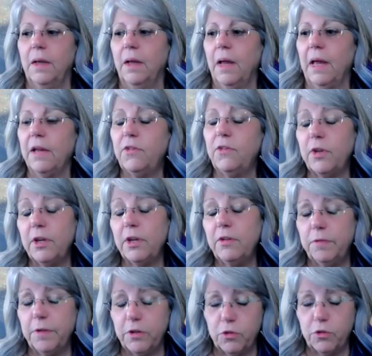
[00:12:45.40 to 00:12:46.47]
It's
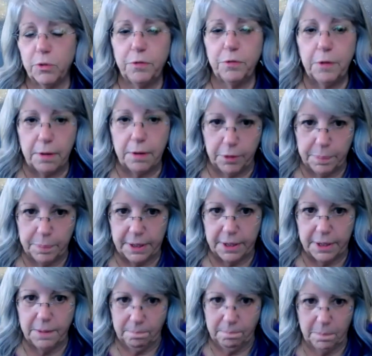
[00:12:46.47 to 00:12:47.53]
individual for
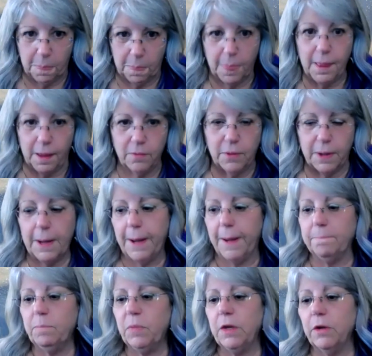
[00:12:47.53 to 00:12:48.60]
everybody.
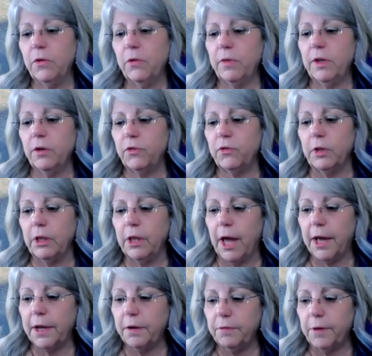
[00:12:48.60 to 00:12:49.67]
Okay. There's a
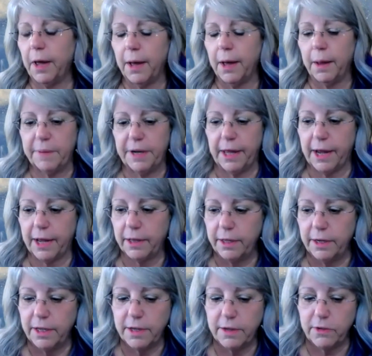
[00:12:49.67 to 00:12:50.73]
lot of
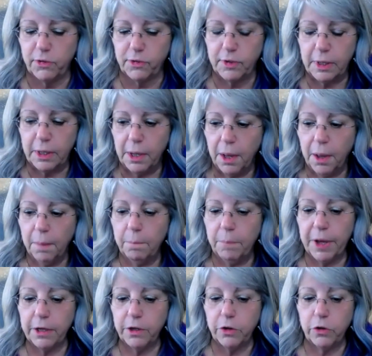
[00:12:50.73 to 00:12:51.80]
commonalities,
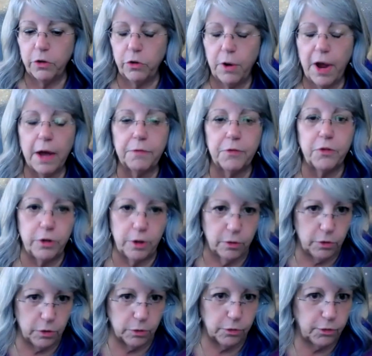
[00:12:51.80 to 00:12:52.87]
but you have to know
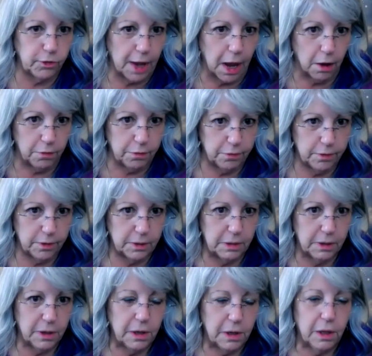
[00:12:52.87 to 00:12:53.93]
yourself.
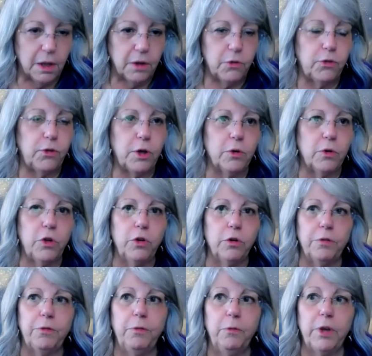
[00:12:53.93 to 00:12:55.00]
So
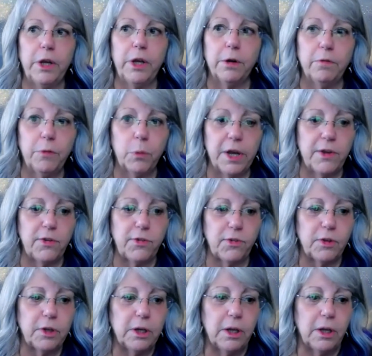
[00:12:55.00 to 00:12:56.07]
your fear
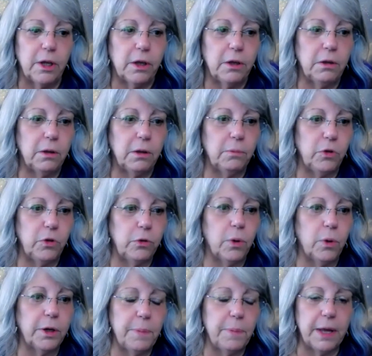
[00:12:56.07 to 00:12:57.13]
voice, you
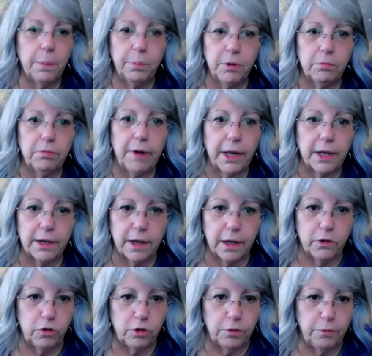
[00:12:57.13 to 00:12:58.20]
want to be able to
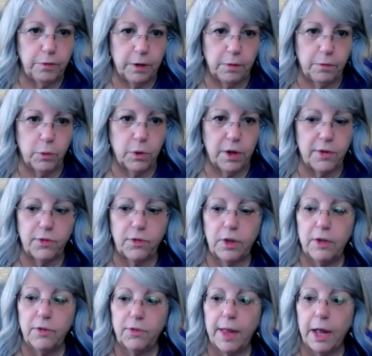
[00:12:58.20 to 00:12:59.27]
recognize your fear voice.
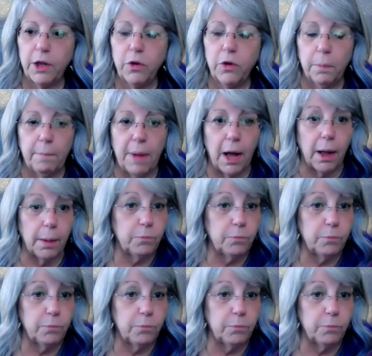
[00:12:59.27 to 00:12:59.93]
Is that your mom